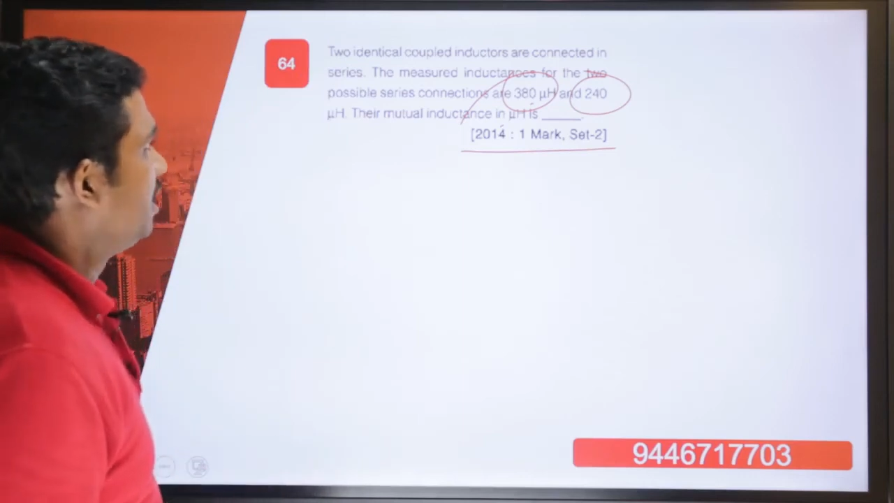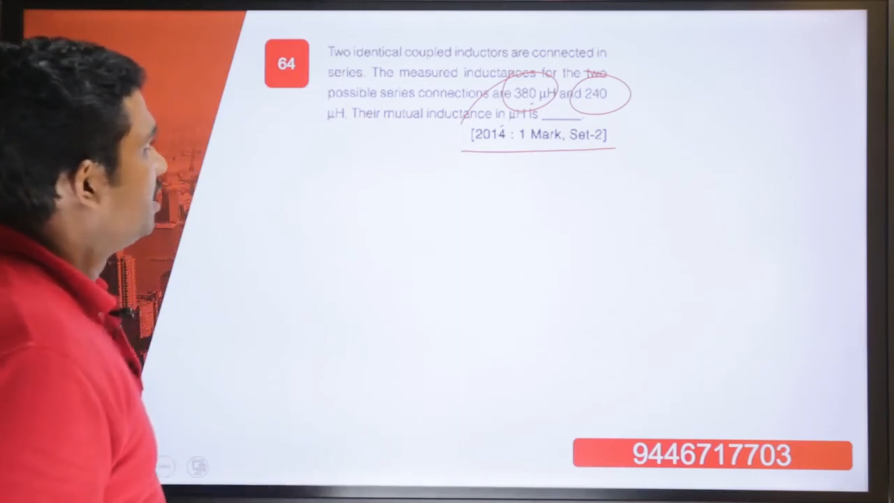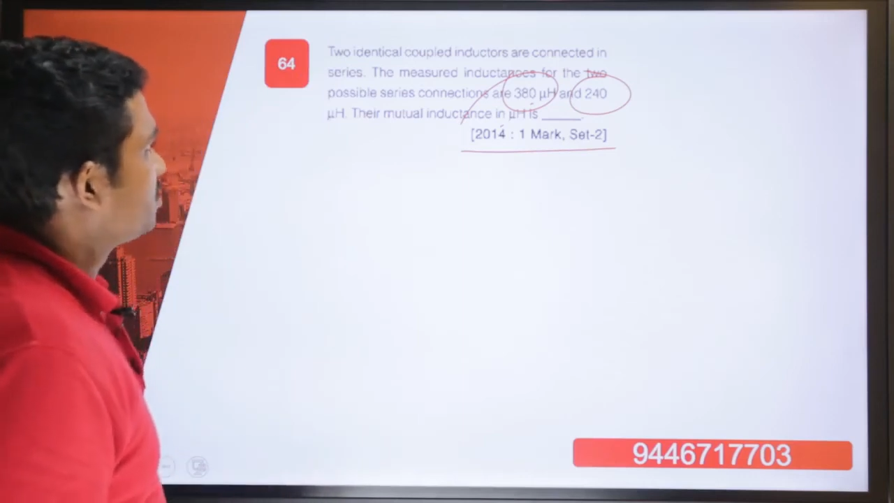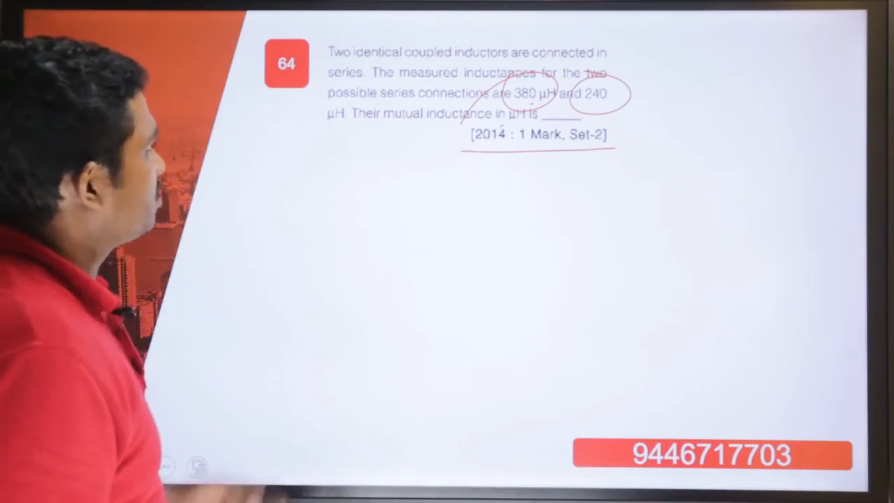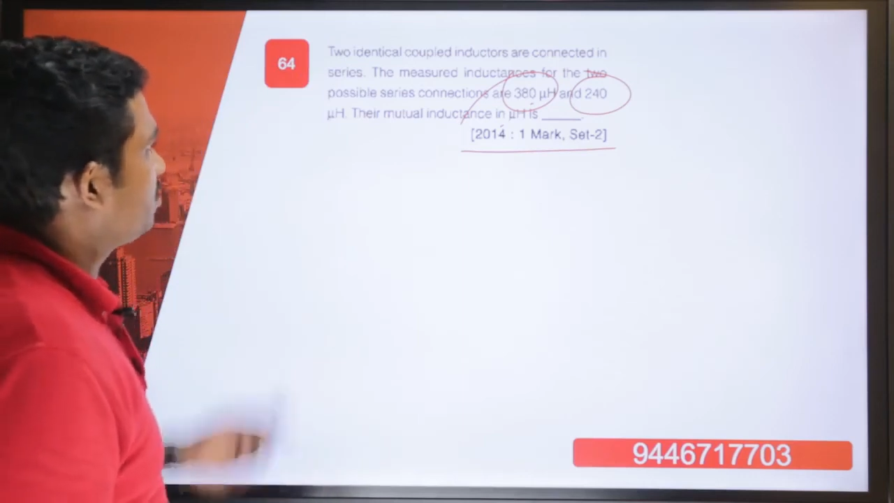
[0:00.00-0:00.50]

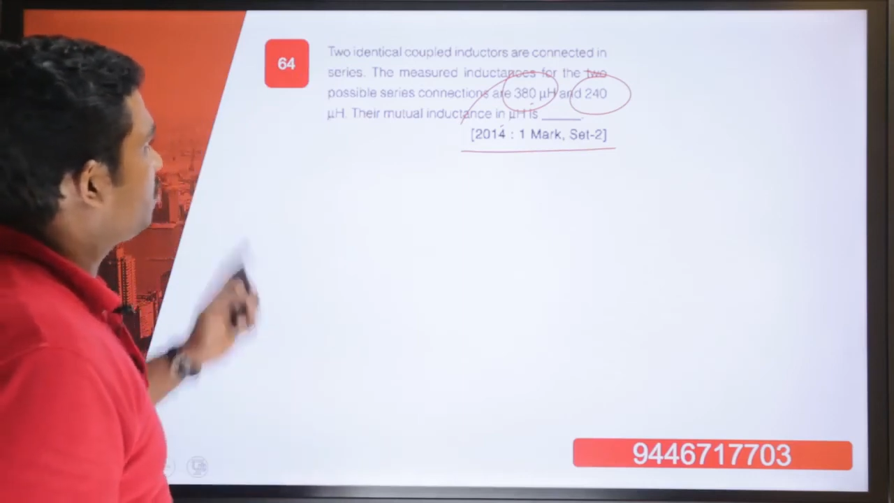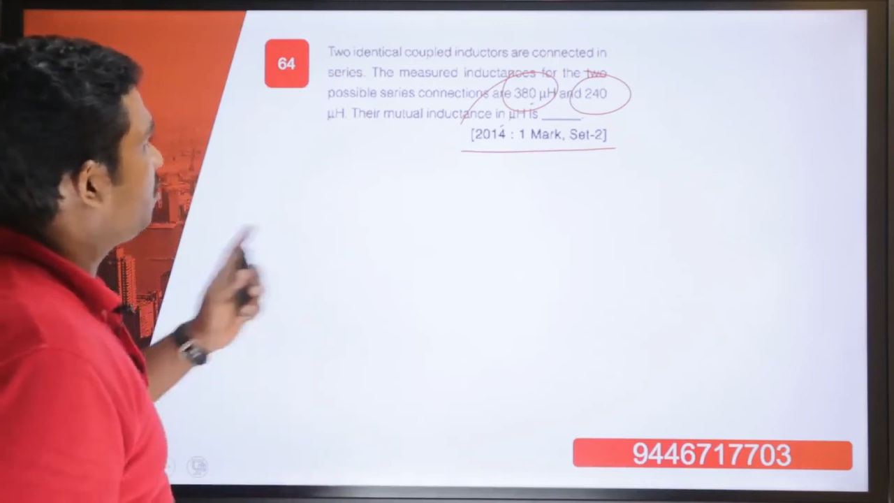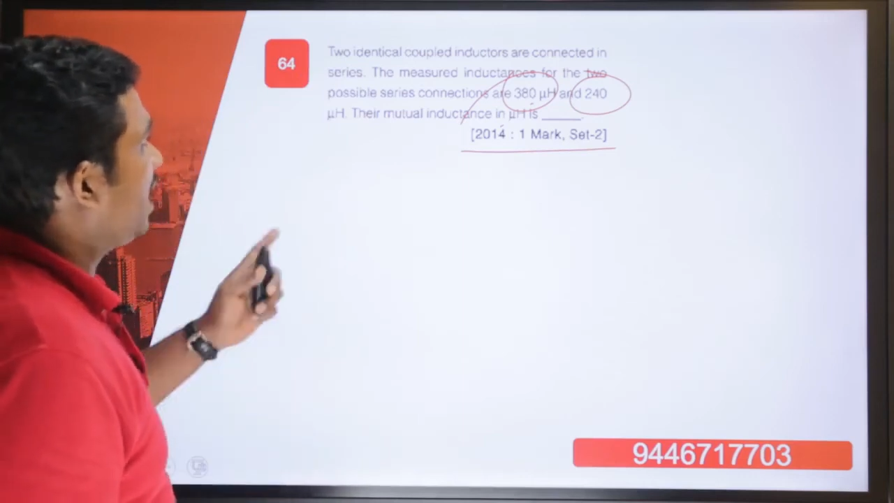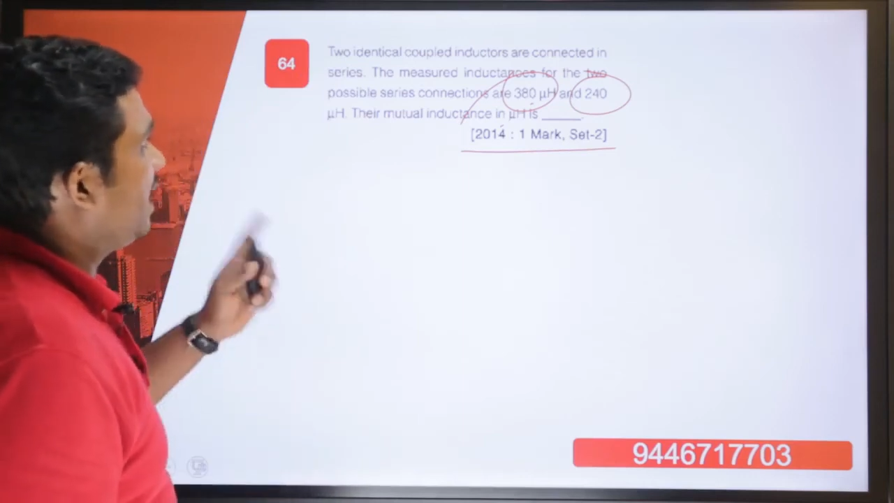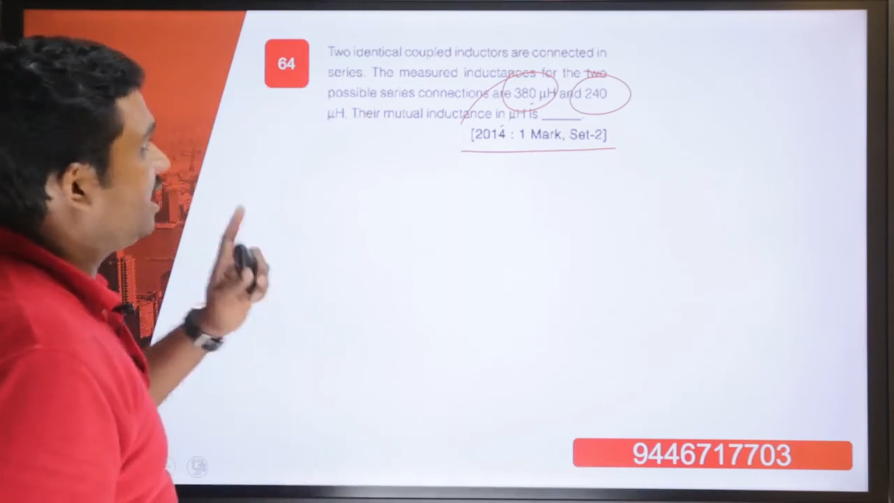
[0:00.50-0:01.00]
So two
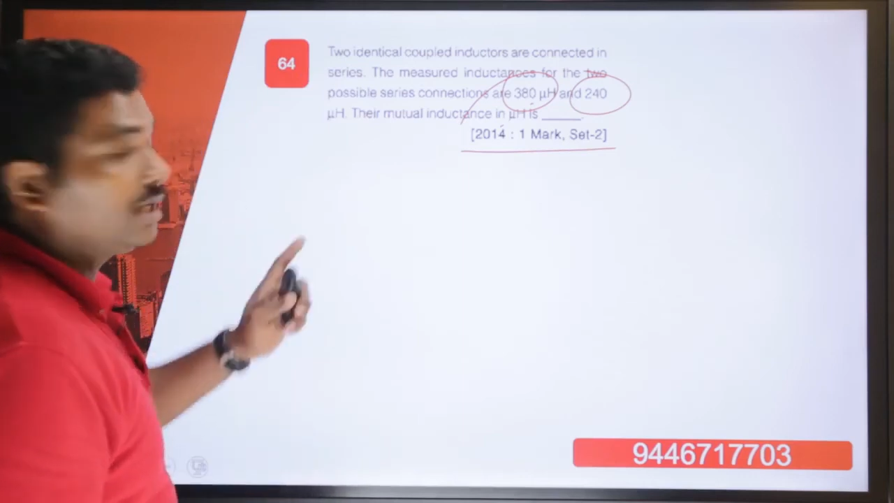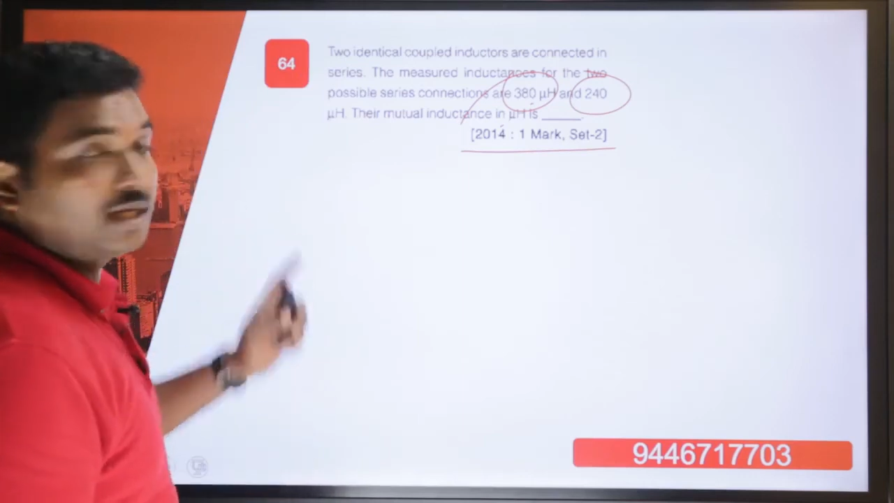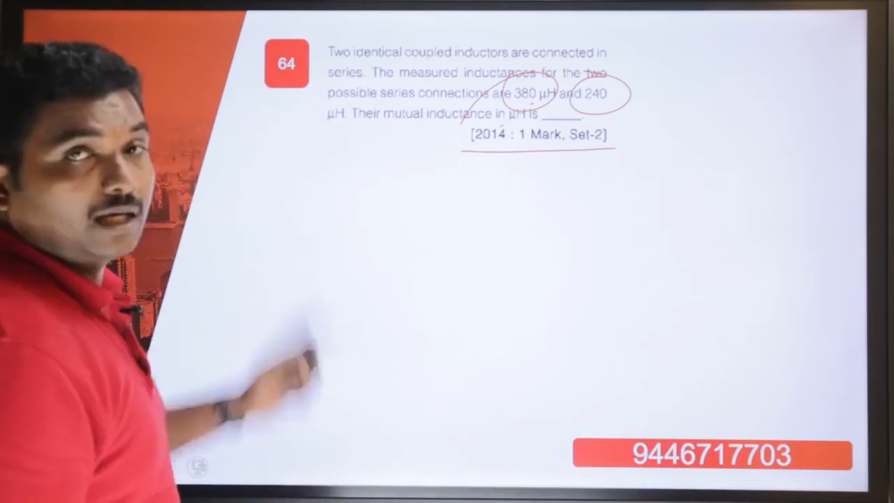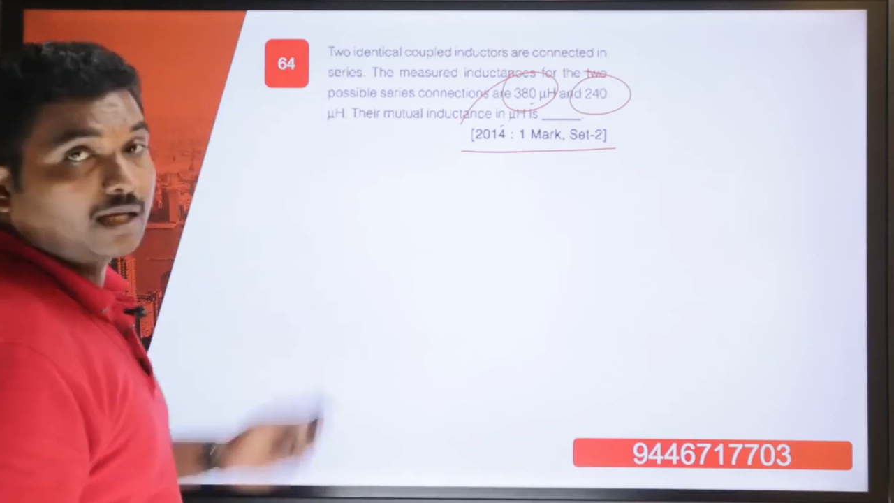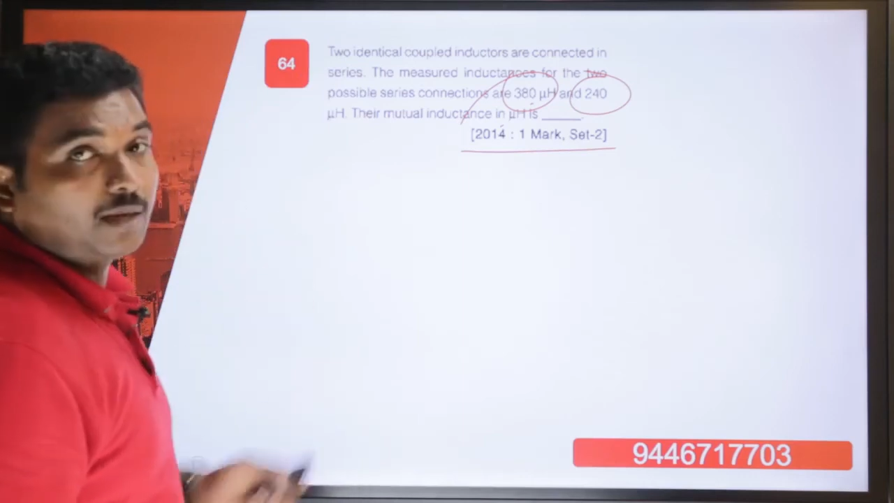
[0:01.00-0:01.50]

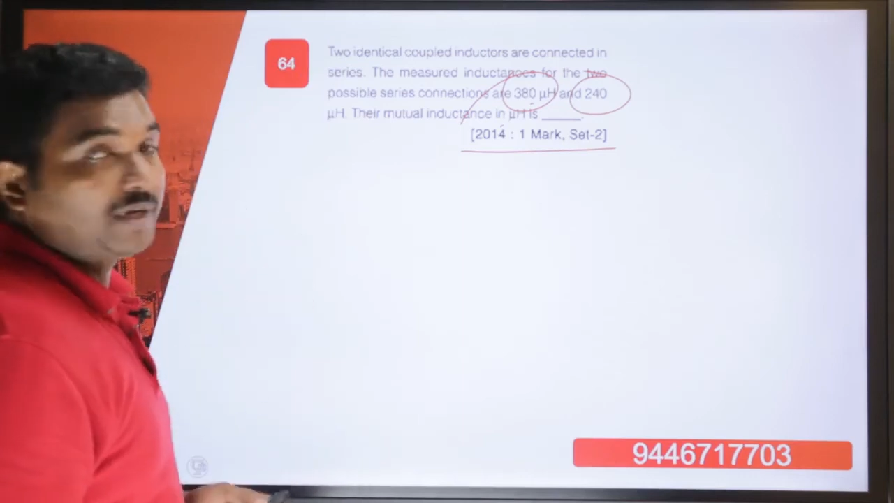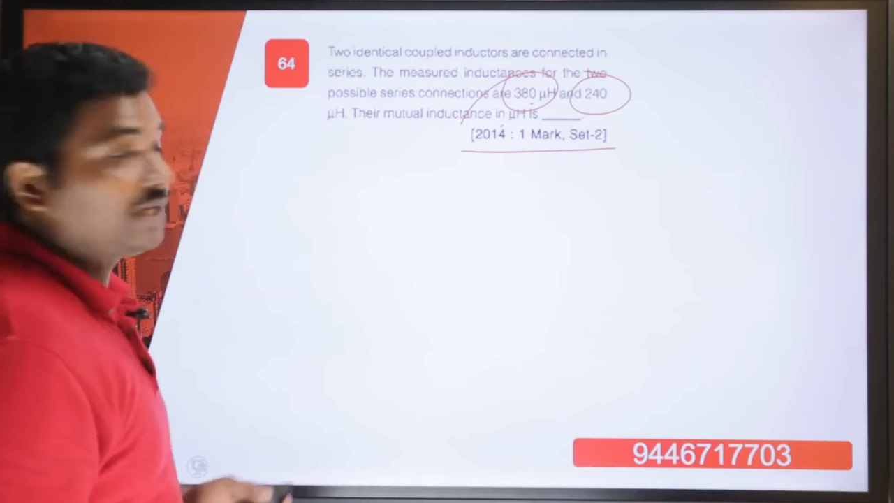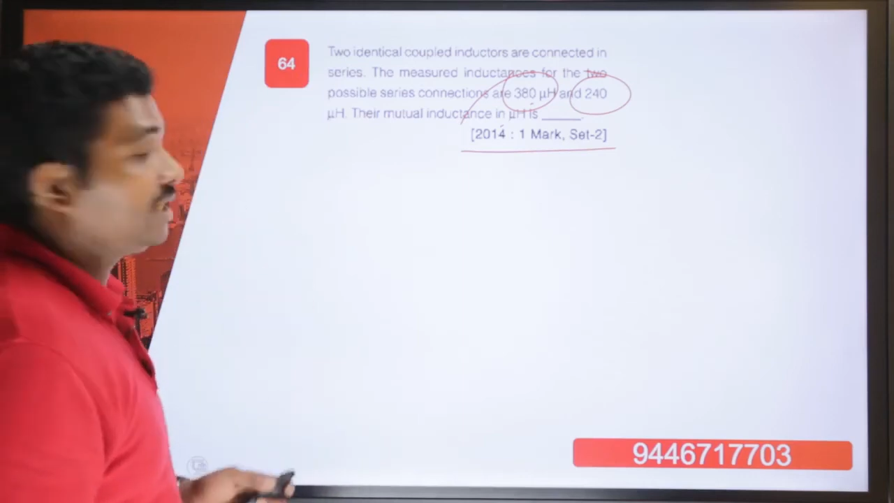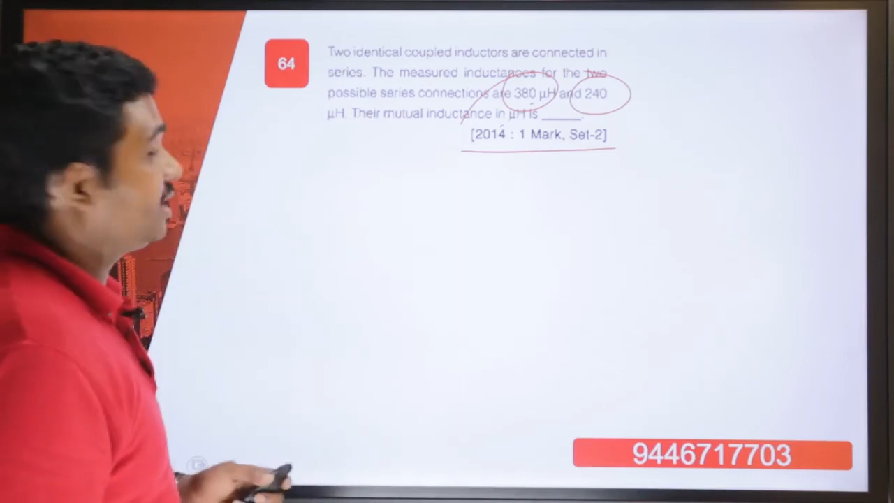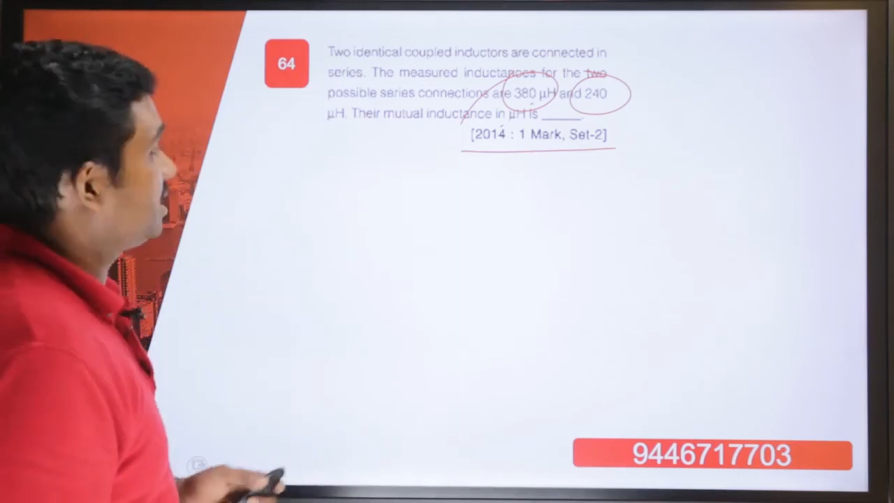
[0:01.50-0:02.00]
identical coupled
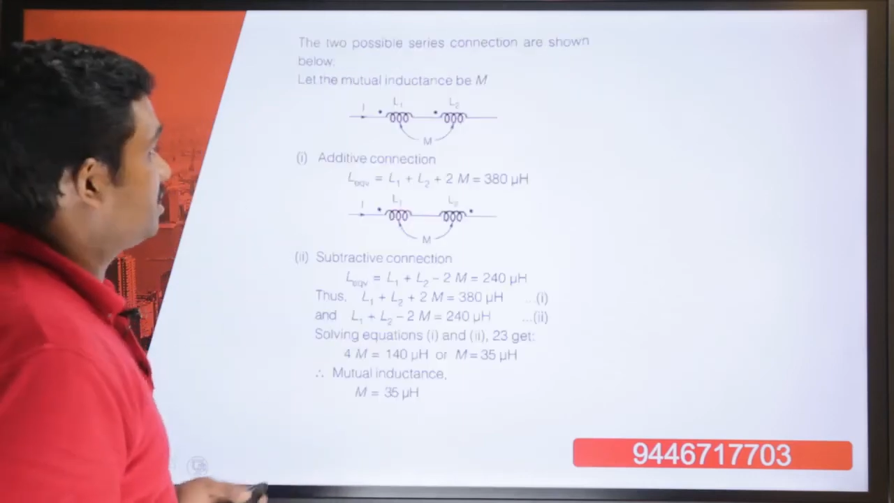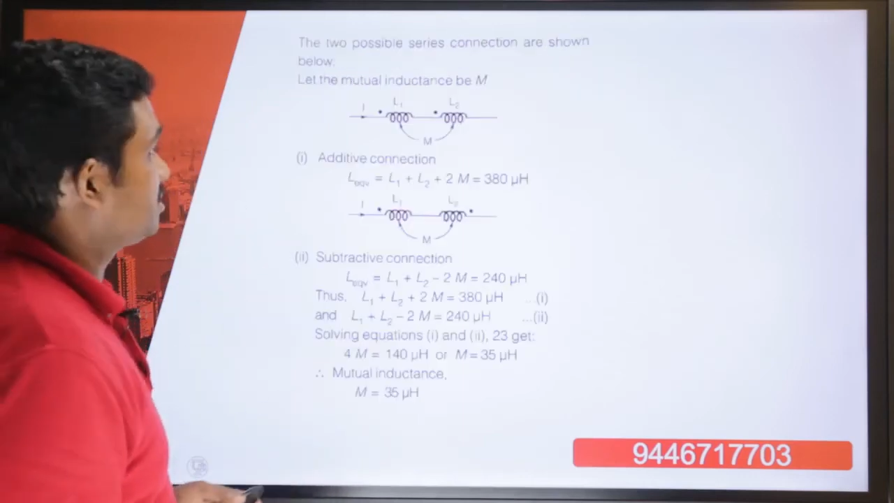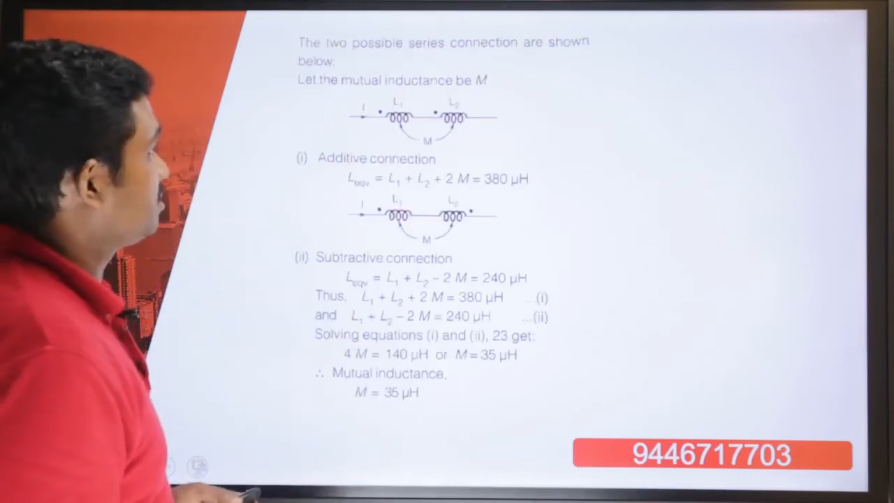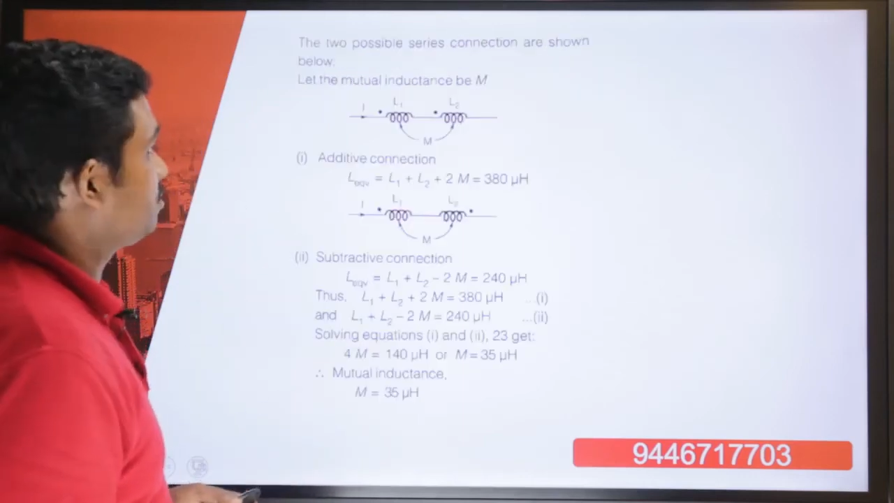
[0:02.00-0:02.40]
inductors,